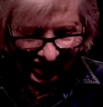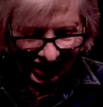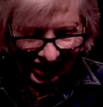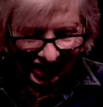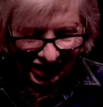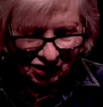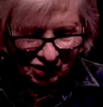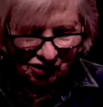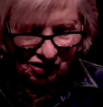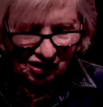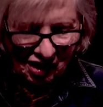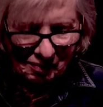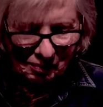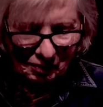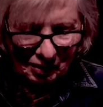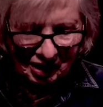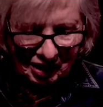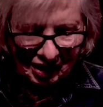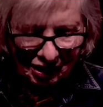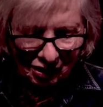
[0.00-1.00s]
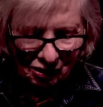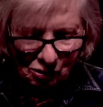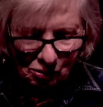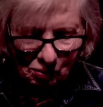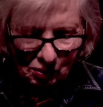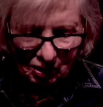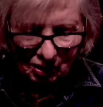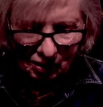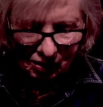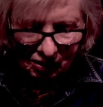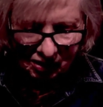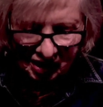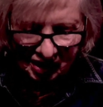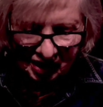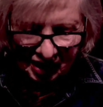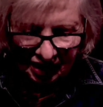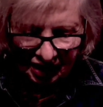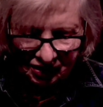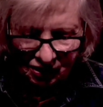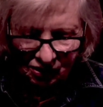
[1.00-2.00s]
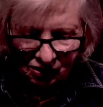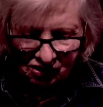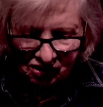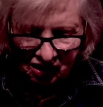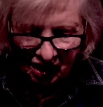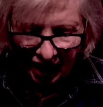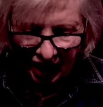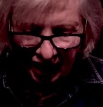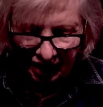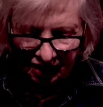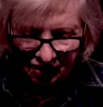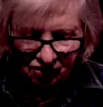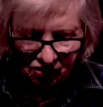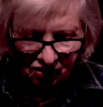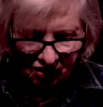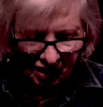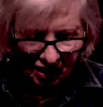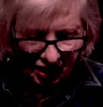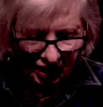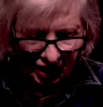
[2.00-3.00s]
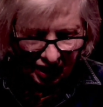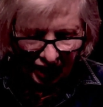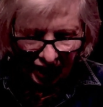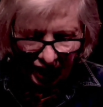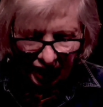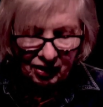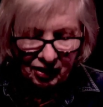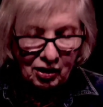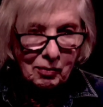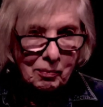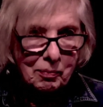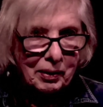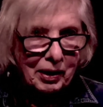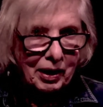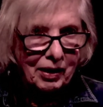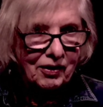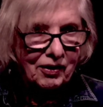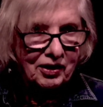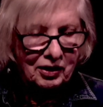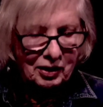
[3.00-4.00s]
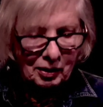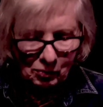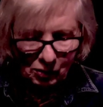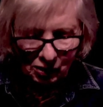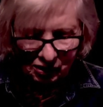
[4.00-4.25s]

Some kids were looking at their tags and comparing them with